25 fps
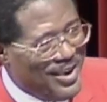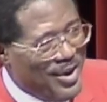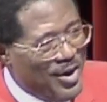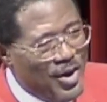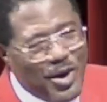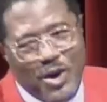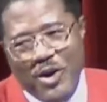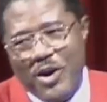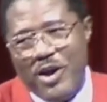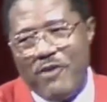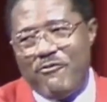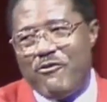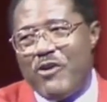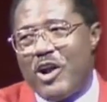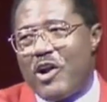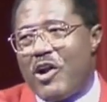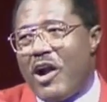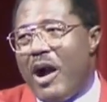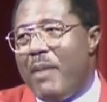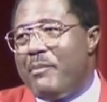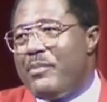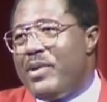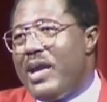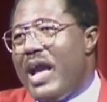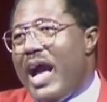Oh, if we
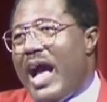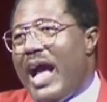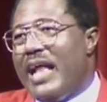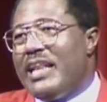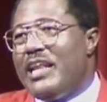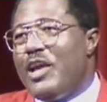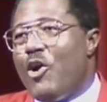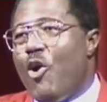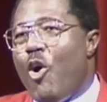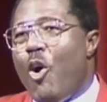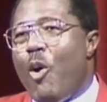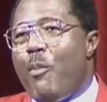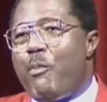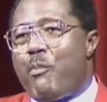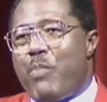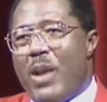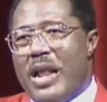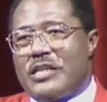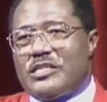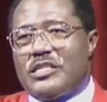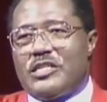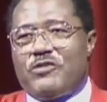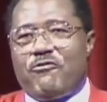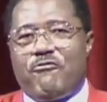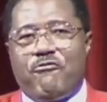come here and the whole
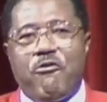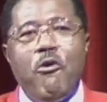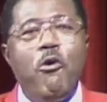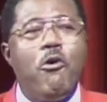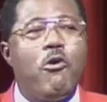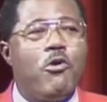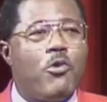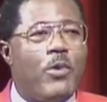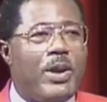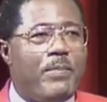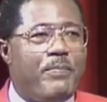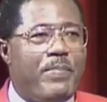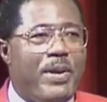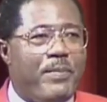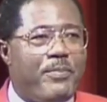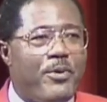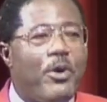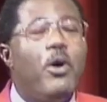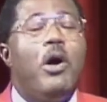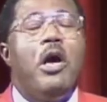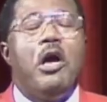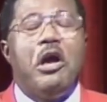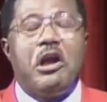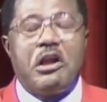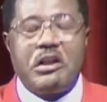place is full with
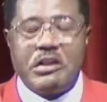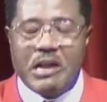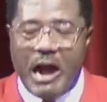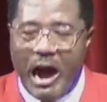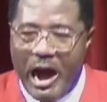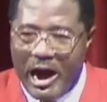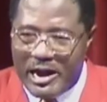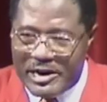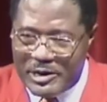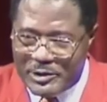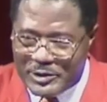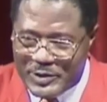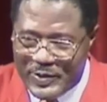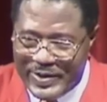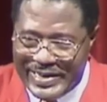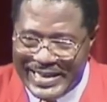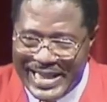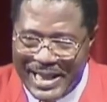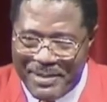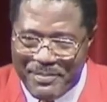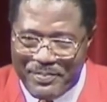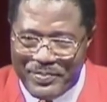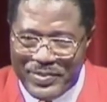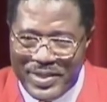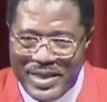people, God is with
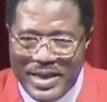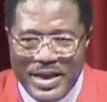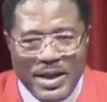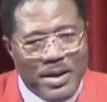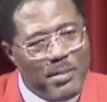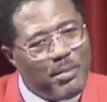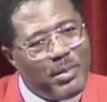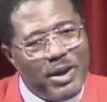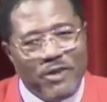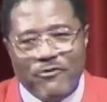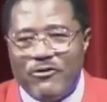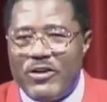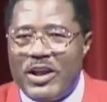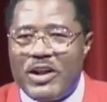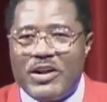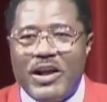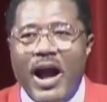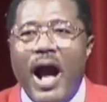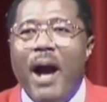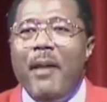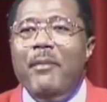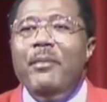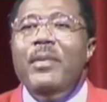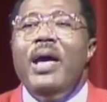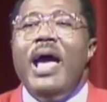them. But if we
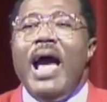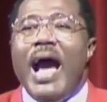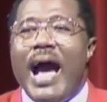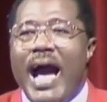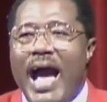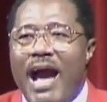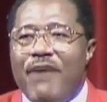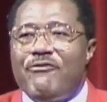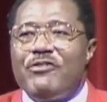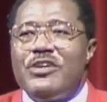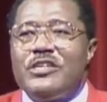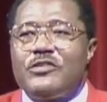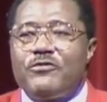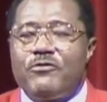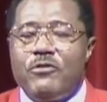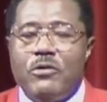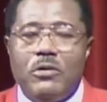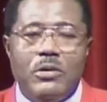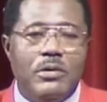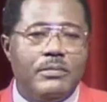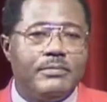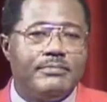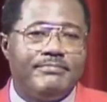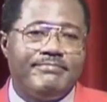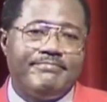come half is
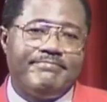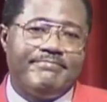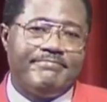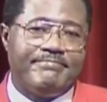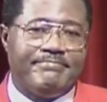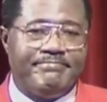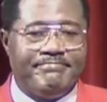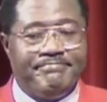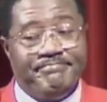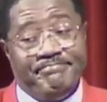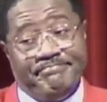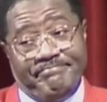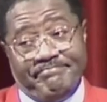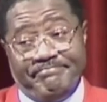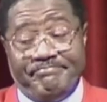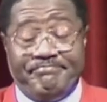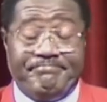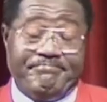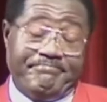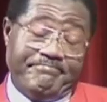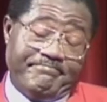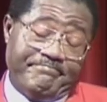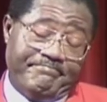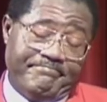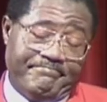full, mm,
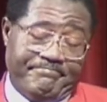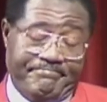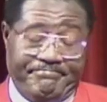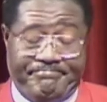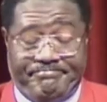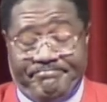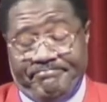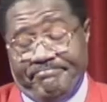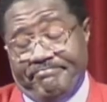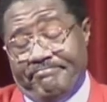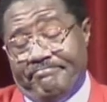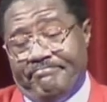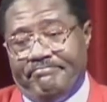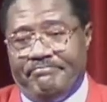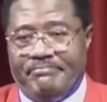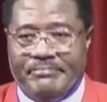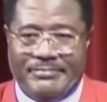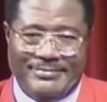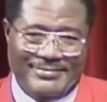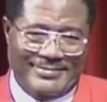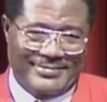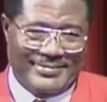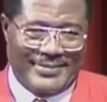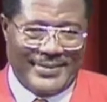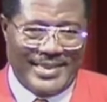mm, mm,
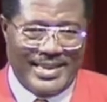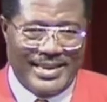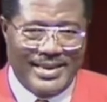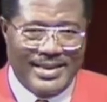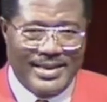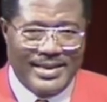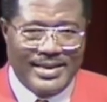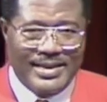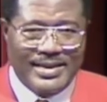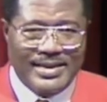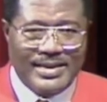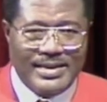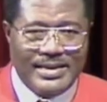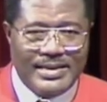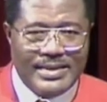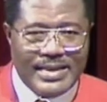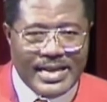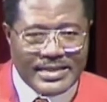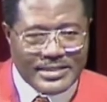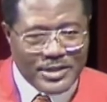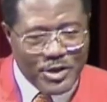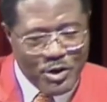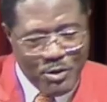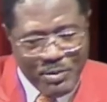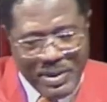
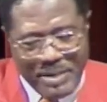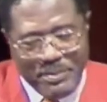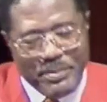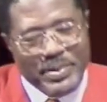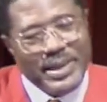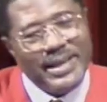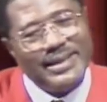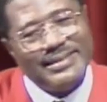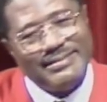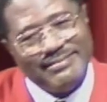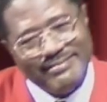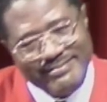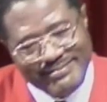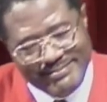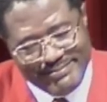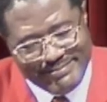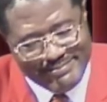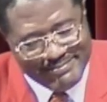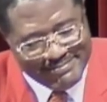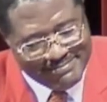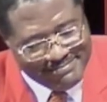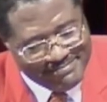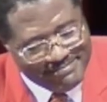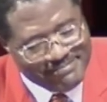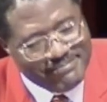that's human being.
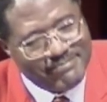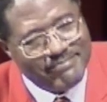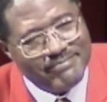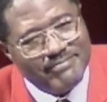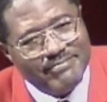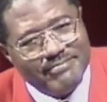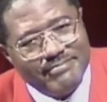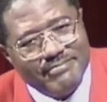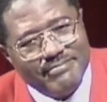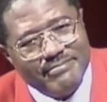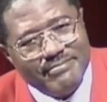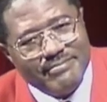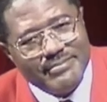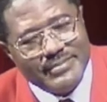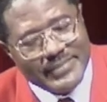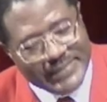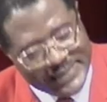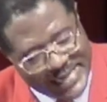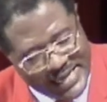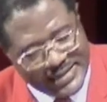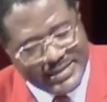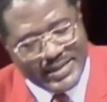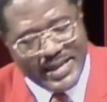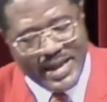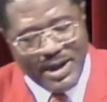
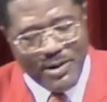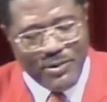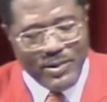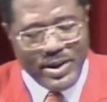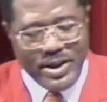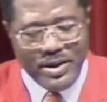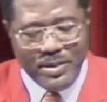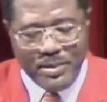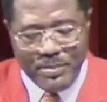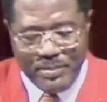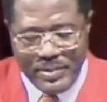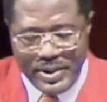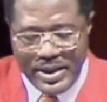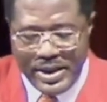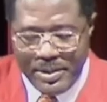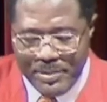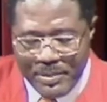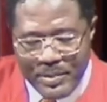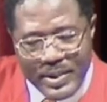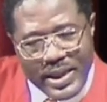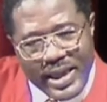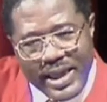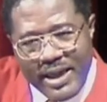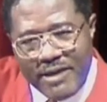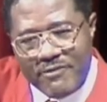That's how we
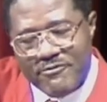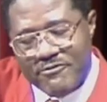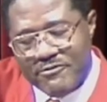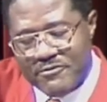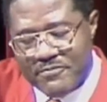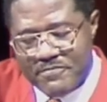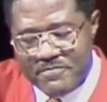behave.